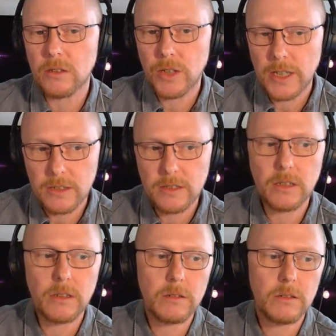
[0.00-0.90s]
trust
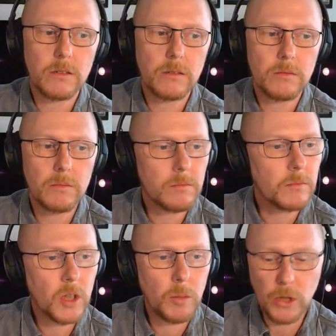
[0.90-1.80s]
and
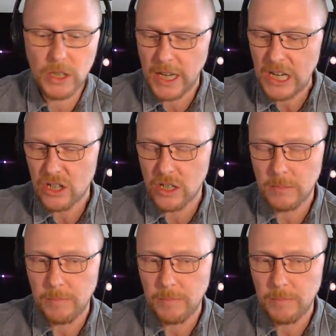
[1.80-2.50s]
communication